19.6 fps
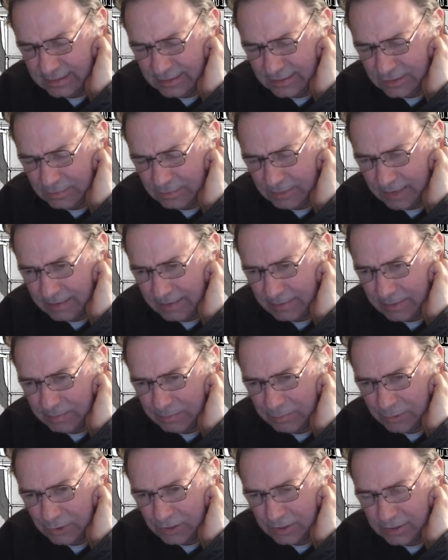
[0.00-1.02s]
So maybe
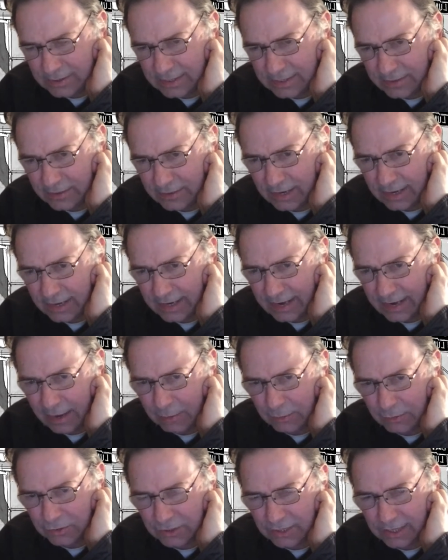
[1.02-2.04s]
books that are not
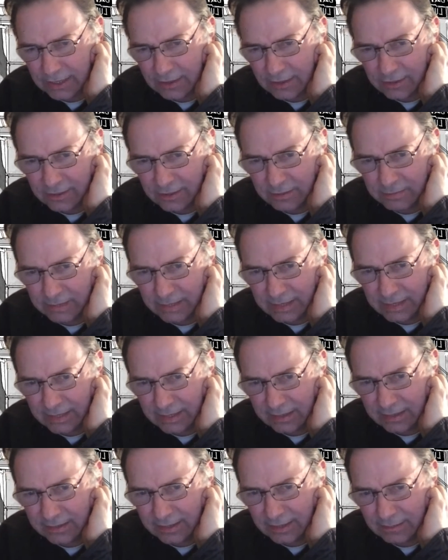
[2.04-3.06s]
out yet are going to be
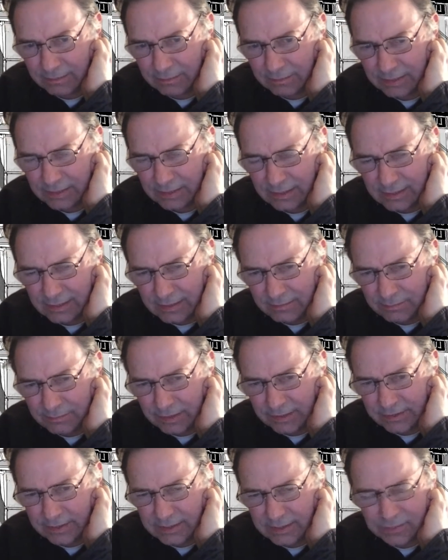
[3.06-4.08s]
held up.
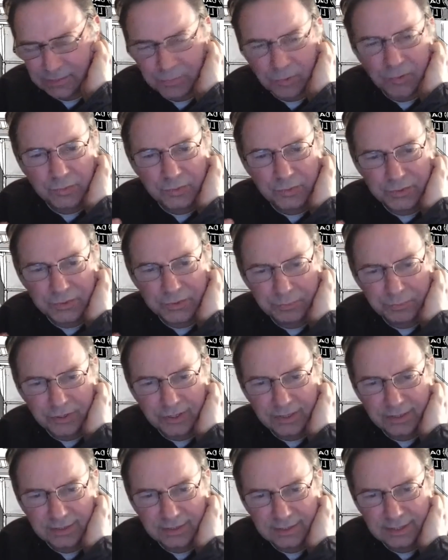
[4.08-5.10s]
But this book was
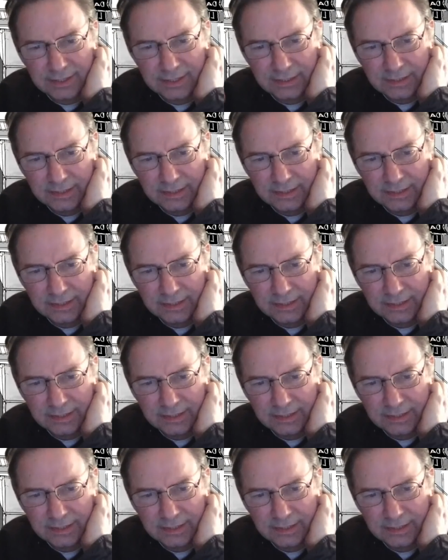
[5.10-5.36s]
printed